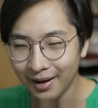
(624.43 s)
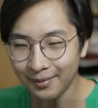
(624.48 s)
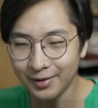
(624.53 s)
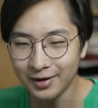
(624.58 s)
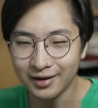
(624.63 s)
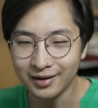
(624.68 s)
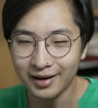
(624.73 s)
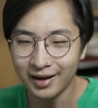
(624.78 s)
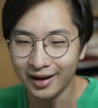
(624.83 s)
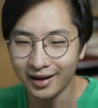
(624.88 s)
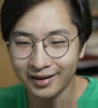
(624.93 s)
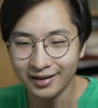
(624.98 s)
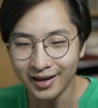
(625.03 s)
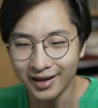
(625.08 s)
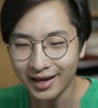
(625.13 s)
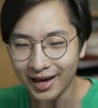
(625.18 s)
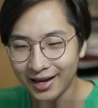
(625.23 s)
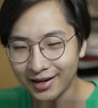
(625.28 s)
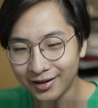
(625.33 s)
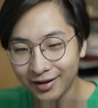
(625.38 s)
I mean,
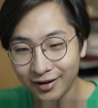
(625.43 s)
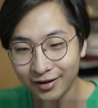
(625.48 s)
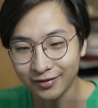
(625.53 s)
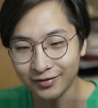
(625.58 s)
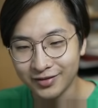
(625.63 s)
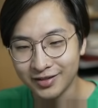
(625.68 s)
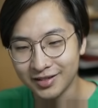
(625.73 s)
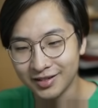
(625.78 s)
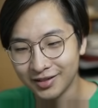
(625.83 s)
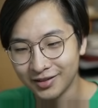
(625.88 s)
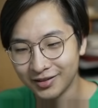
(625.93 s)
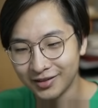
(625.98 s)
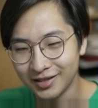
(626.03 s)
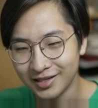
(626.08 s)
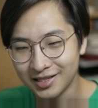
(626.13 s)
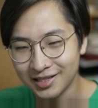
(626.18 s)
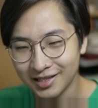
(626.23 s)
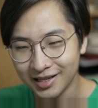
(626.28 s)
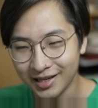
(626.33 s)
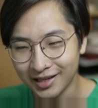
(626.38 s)
they got nerfs, so
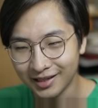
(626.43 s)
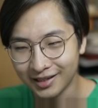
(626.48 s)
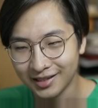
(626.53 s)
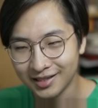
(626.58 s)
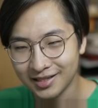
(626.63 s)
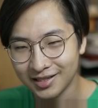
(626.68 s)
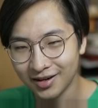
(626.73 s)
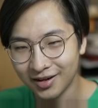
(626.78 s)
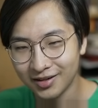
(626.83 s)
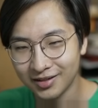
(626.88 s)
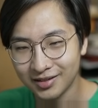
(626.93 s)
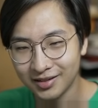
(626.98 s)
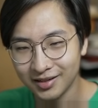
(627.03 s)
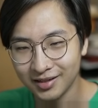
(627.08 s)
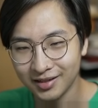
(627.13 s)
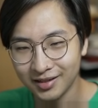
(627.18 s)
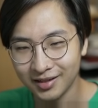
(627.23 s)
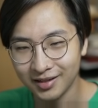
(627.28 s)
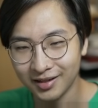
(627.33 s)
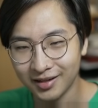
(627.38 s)
it's like it's hard
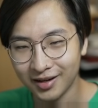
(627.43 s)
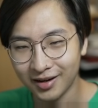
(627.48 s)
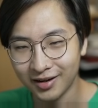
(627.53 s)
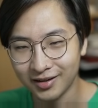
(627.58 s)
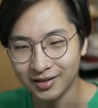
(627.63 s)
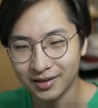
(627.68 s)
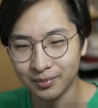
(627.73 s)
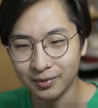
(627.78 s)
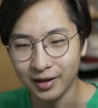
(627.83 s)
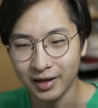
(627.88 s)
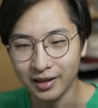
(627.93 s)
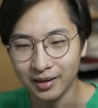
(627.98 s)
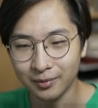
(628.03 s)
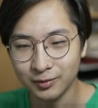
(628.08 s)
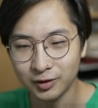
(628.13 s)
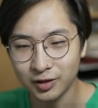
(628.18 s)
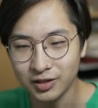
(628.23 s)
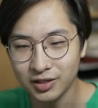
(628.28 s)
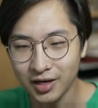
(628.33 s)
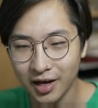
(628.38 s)
to play
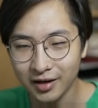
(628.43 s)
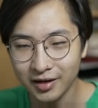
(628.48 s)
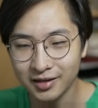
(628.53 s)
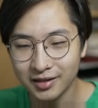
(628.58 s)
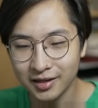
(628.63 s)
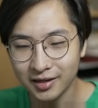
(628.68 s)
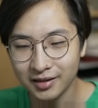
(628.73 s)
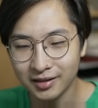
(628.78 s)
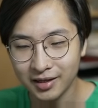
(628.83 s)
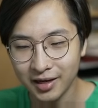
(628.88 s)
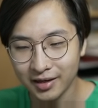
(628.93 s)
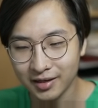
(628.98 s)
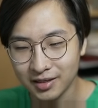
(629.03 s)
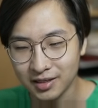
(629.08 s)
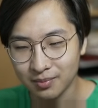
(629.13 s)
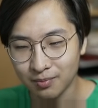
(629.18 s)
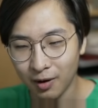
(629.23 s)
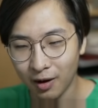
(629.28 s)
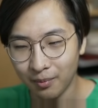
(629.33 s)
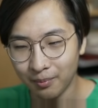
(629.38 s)
them. Tristana did get a
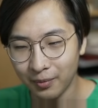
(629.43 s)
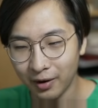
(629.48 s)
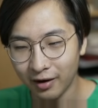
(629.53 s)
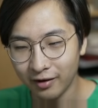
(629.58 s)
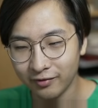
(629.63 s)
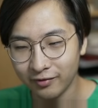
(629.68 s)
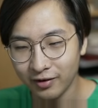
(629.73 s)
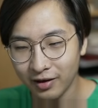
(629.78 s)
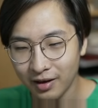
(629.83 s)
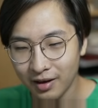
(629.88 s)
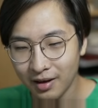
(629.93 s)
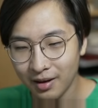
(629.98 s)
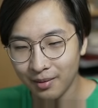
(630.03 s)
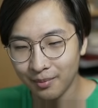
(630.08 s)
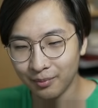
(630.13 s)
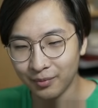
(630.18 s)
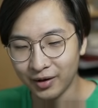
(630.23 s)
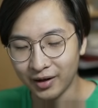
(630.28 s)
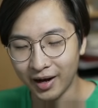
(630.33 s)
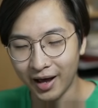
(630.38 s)
small buff,
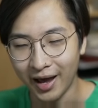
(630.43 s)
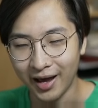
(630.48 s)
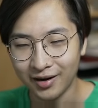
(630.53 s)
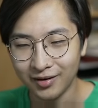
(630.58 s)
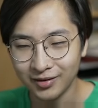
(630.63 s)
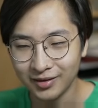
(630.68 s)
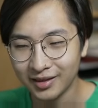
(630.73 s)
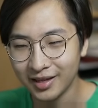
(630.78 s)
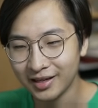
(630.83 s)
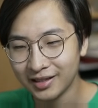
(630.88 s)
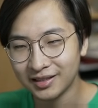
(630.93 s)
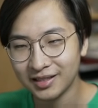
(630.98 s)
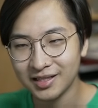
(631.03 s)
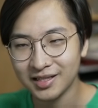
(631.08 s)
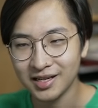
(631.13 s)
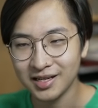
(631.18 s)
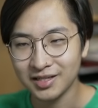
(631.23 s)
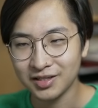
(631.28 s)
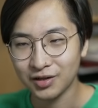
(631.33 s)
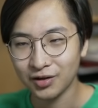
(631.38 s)
but I don't think
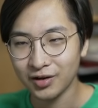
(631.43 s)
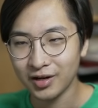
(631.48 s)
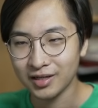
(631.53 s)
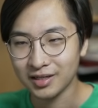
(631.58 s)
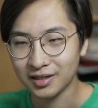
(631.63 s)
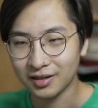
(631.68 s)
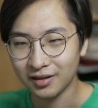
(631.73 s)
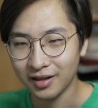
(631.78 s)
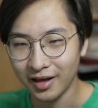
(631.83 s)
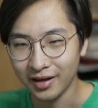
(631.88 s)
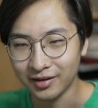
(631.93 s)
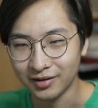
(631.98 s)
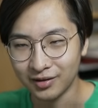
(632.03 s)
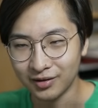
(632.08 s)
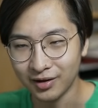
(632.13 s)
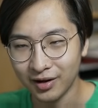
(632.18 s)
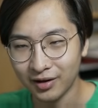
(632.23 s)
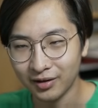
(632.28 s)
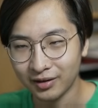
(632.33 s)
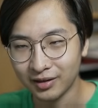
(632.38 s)
she's as good as Kled,
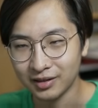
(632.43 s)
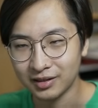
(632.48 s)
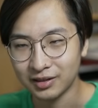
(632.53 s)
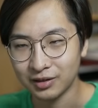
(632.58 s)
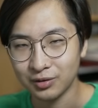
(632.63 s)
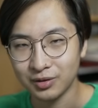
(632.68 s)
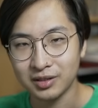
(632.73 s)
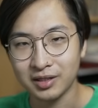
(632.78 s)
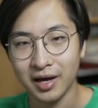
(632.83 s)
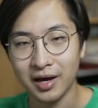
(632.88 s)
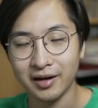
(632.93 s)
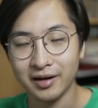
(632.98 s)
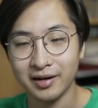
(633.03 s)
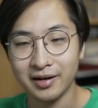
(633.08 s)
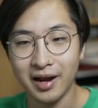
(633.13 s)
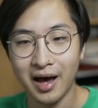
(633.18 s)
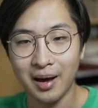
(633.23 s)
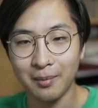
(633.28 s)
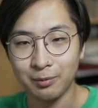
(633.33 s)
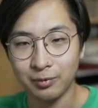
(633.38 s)
you know, because she was kind of
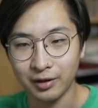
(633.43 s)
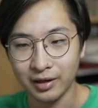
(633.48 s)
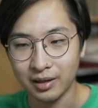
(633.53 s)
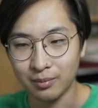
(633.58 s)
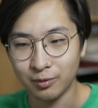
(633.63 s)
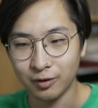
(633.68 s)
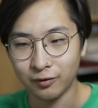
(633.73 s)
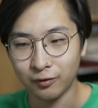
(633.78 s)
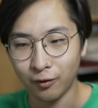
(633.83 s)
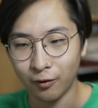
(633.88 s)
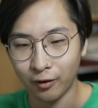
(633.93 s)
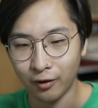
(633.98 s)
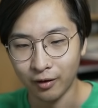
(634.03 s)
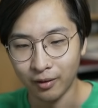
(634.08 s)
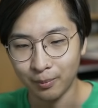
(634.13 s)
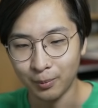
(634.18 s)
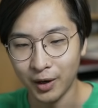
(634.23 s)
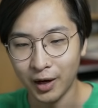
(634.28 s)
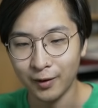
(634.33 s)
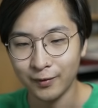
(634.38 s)
not played before
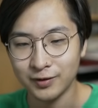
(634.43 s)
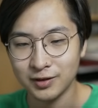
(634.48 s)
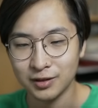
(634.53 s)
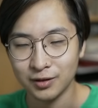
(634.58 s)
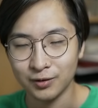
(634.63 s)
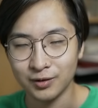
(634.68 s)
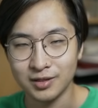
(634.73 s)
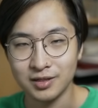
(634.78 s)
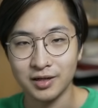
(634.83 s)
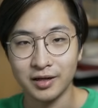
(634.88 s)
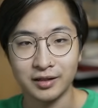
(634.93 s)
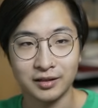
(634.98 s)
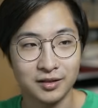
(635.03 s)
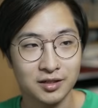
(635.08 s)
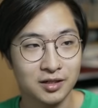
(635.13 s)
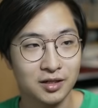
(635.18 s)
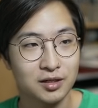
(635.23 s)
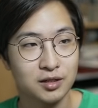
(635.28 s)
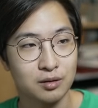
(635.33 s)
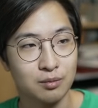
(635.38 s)
her buff. So it's like
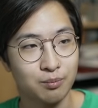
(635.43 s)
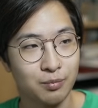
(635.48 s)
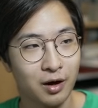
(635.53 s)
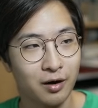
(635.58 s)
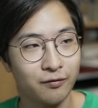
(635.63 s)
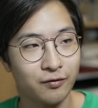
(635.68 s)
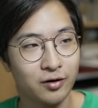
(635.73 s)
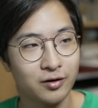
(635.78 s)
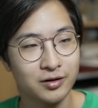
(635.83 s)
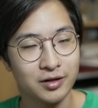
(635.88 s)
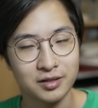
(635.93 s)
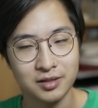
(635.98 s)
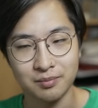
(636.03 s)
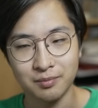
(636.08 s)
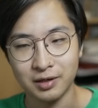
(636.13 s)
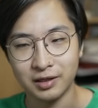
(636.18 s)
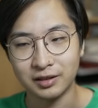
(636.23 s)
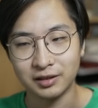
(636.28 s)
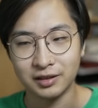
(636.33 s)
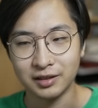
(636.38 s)
just because you buff her
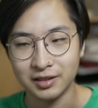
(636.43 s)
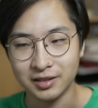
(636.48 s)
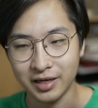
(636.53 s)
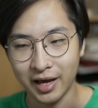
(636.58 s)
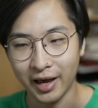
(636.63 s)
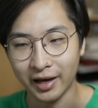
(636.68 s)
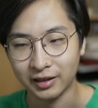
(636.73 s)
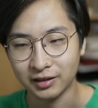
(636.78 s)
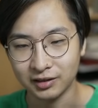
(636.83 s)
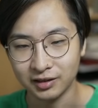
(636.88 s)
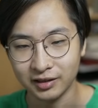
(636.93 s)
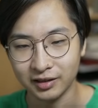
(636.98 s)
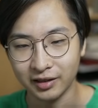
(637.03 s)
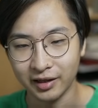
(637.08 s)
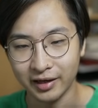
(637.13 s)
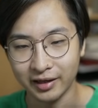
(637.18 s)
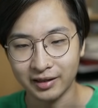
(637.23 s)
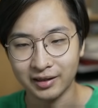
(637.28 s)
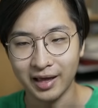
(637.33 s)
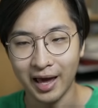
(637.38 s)
doesn't mean she is actually
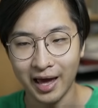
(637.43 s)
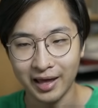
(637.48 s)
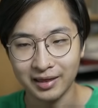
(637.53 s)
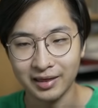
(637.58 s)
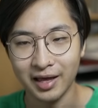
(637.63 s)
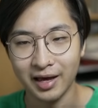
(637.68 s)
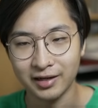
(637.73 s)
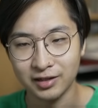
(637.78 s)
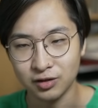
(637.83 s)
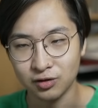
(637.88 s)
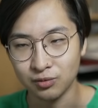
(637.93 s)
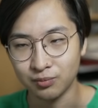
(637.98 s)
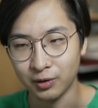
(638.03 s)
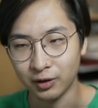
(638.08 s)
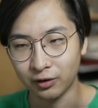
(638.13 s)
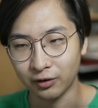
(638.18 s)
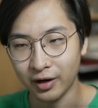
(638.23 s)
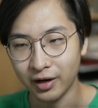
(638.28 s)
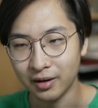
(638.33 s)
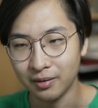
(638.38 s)
like that
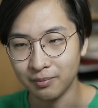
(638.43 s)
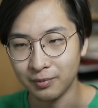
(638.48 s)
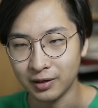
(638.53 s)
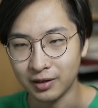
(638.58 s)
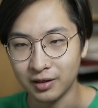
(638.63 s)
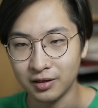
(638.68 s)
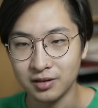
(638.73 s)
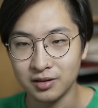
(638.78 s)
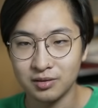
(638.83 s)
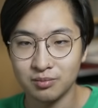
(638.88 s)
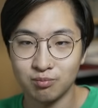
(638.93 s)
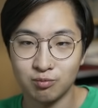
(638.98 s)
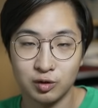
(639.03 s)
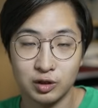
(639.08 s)
super great, because